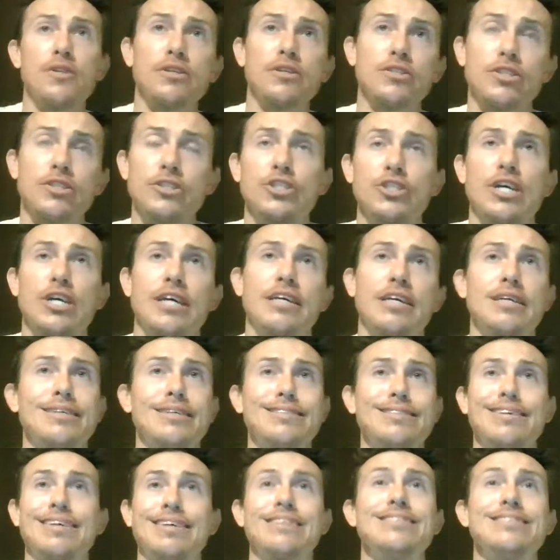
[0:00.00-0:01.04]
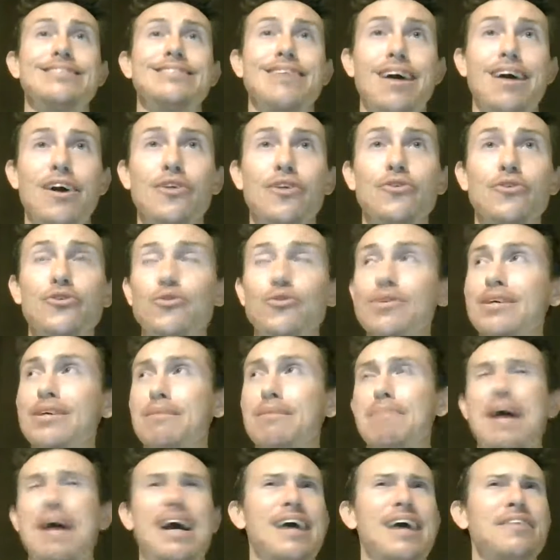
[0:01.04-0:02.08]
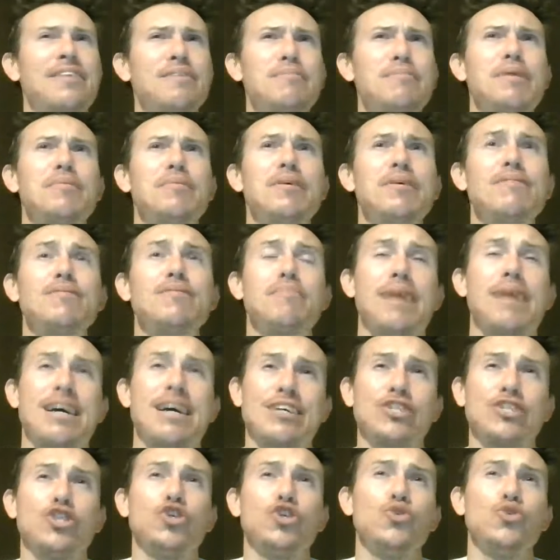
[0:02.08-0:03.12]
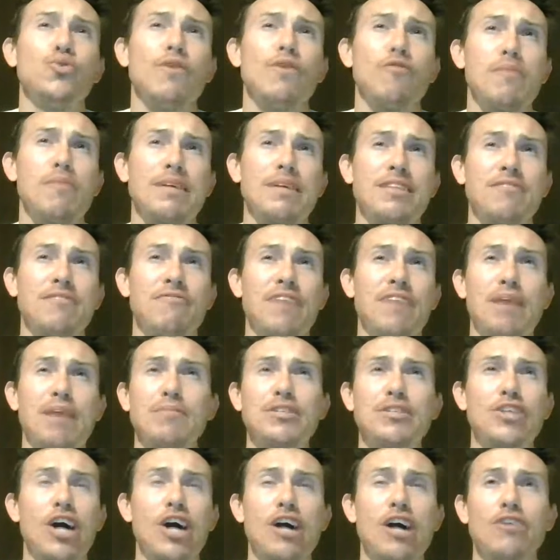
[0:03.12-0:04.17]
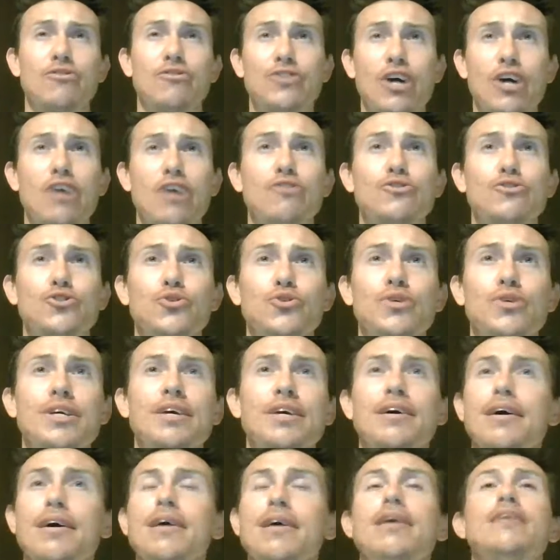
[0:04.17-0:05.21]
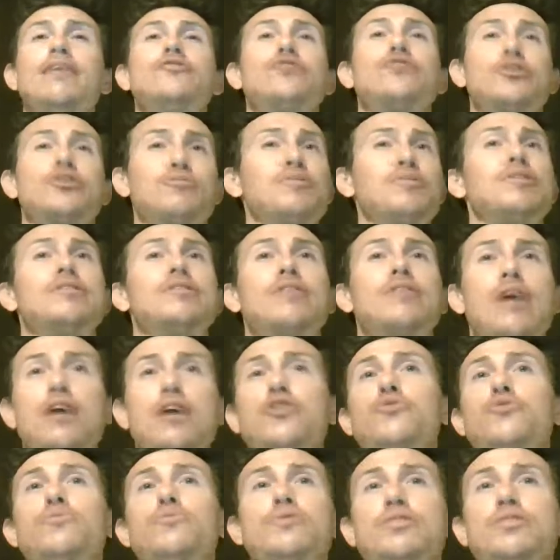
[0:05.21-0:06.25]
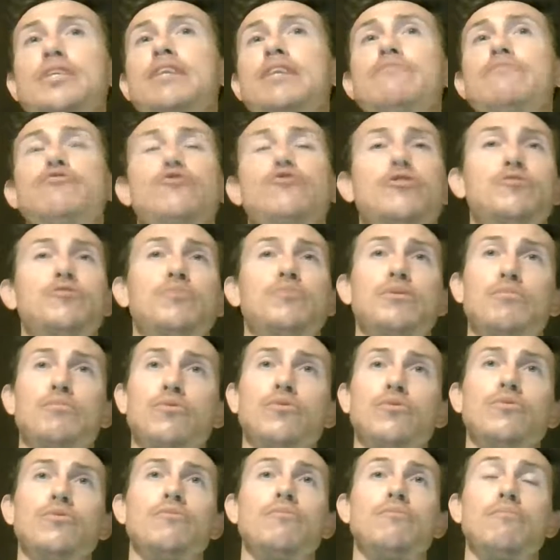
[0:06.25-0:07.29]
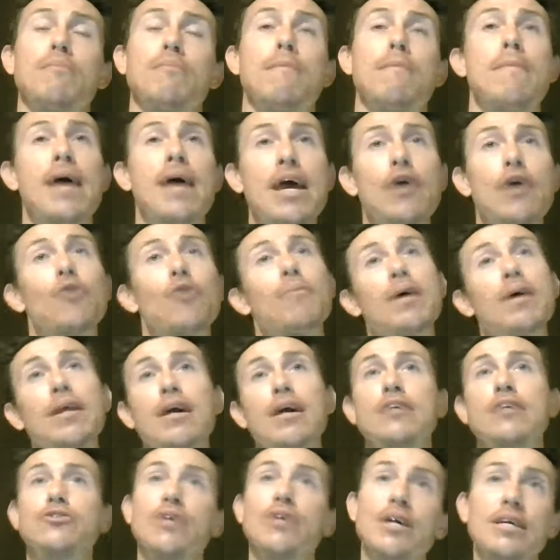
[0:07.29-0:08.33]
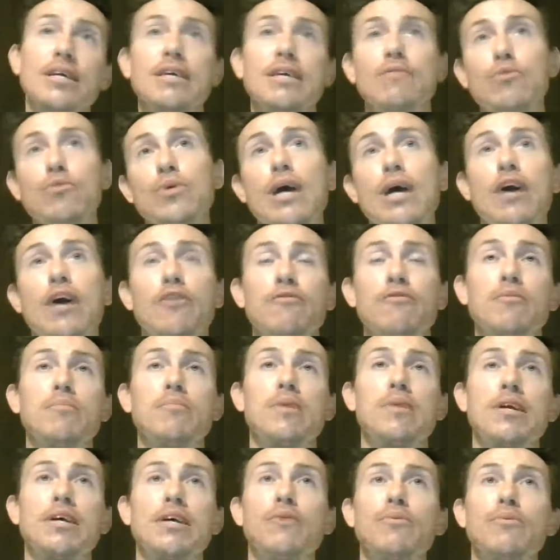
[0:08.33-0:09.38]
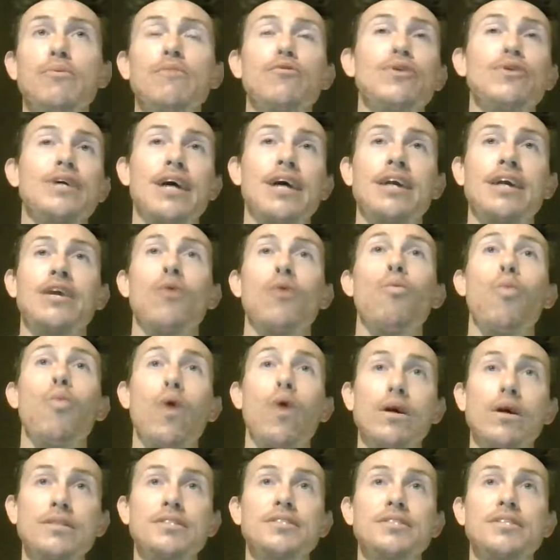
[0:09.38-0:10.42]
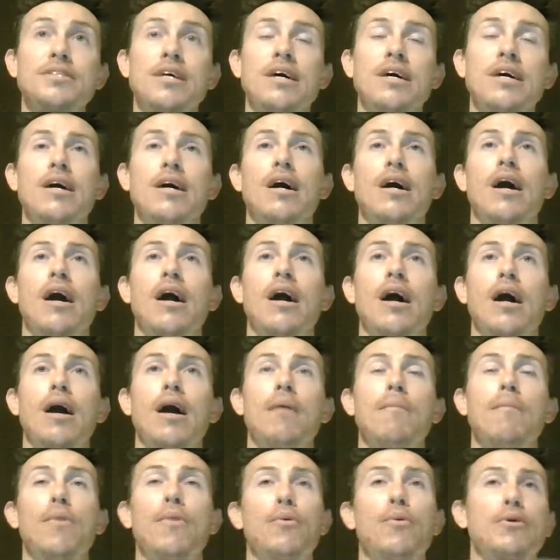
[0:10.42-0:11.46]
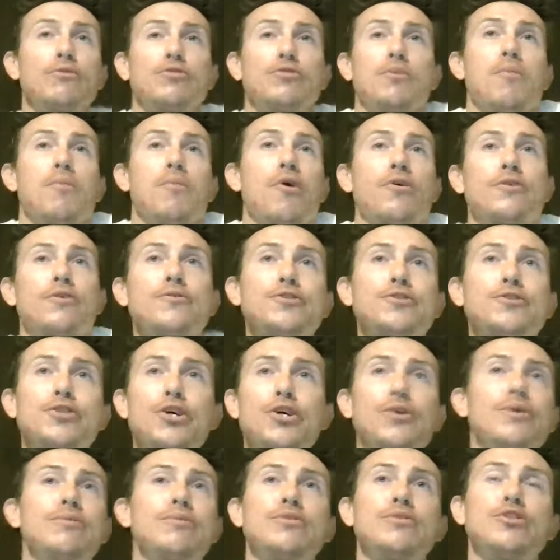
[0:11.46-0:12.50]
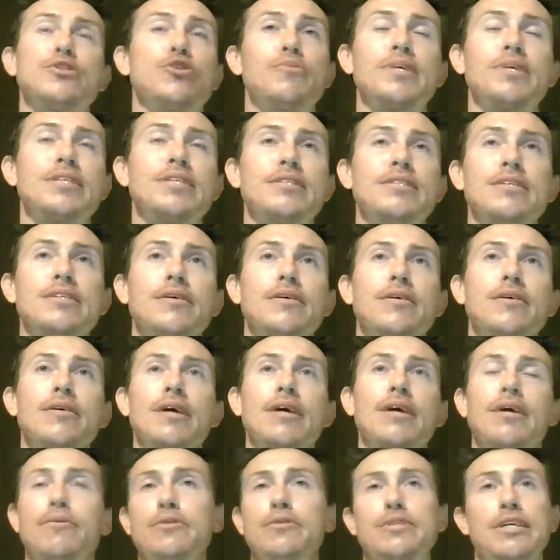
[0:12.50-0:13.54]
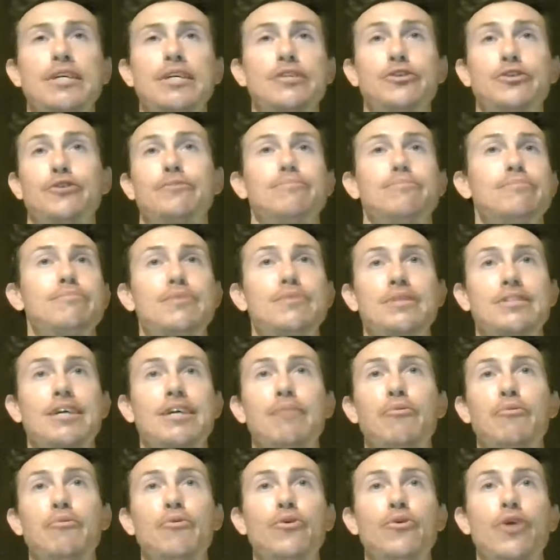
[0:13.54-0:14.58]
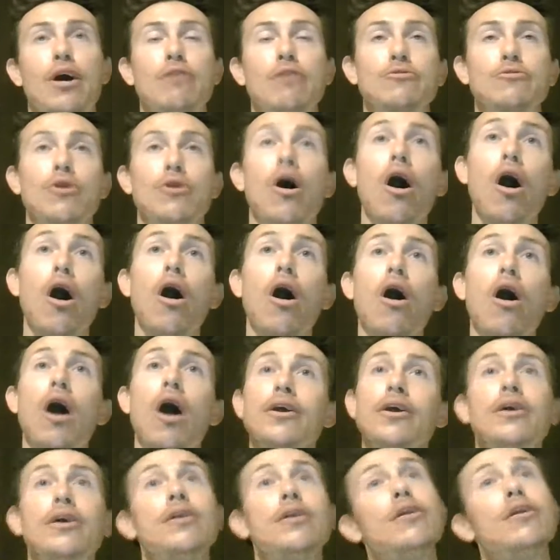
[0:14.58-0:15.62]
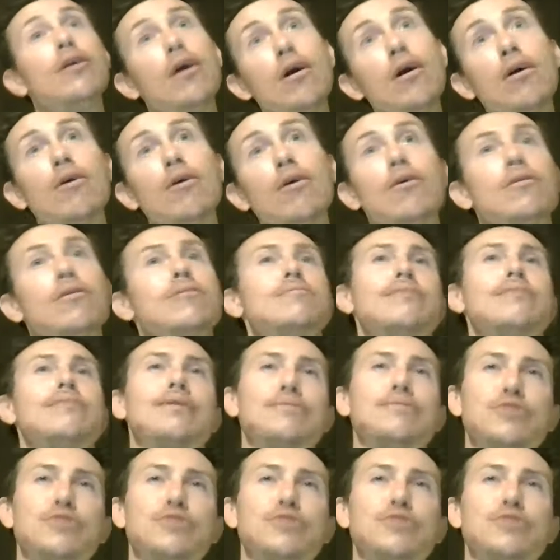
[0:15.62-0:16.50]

to check it. It's like $1. You can get a pack. I think maybe even pack of 2 of them at Family Dollar, Dollar Tree. Trust me, the dollar will save you because people may or may not try to give you counterfeit money. We've only gotten it once. But we used the marker, so it was no big deal. And we're just like, dude, this got to be real dollars. Like, oh, I didn't know. No, I'm